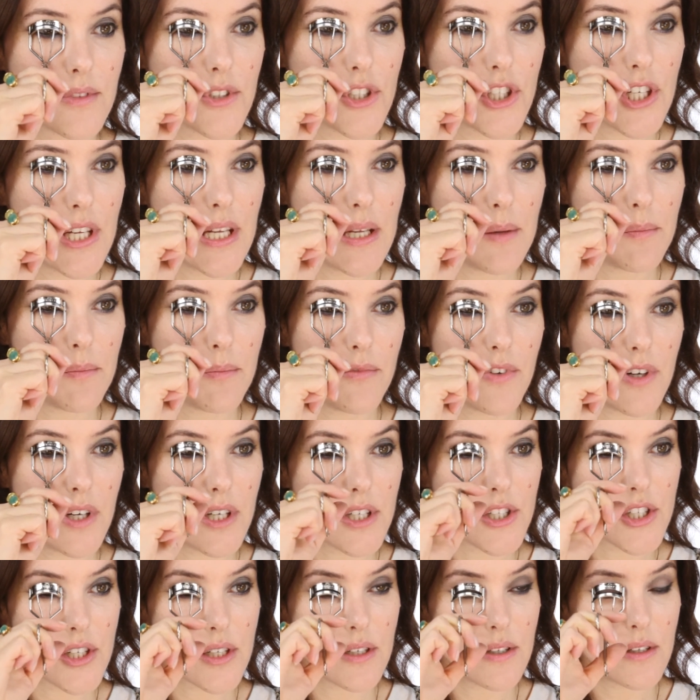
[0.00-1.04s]
cheap
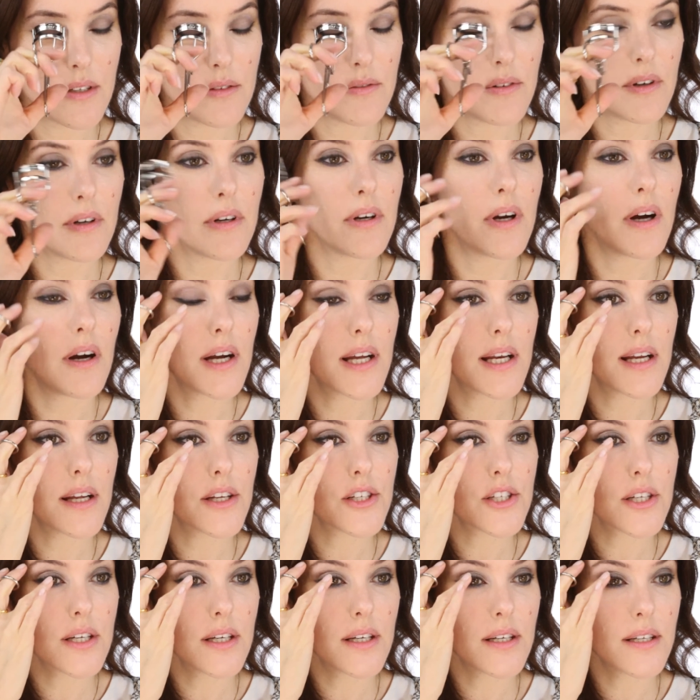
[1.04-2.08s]
version of
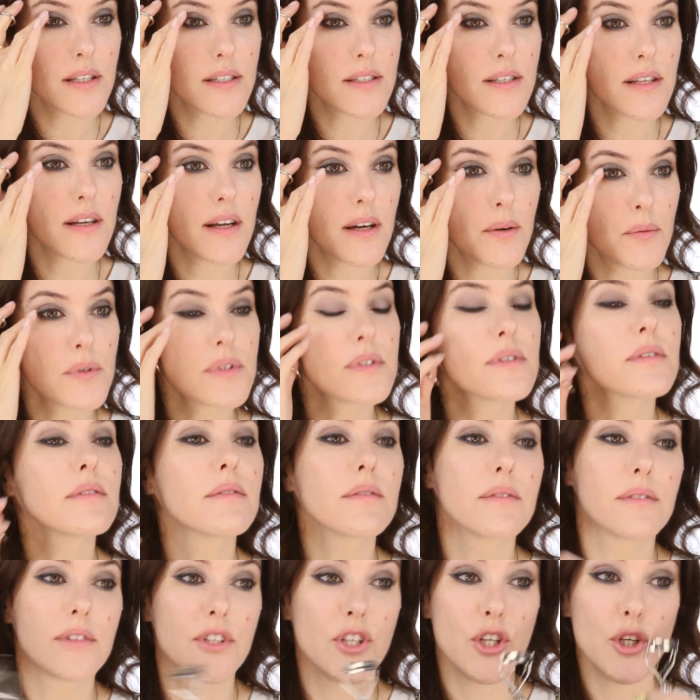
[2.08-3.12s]
eyelash curlers that I would
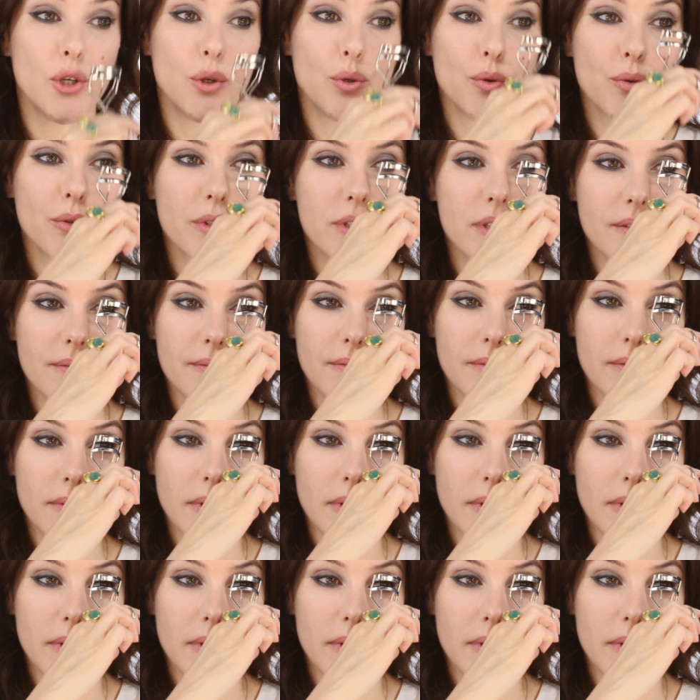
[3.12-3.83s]
use.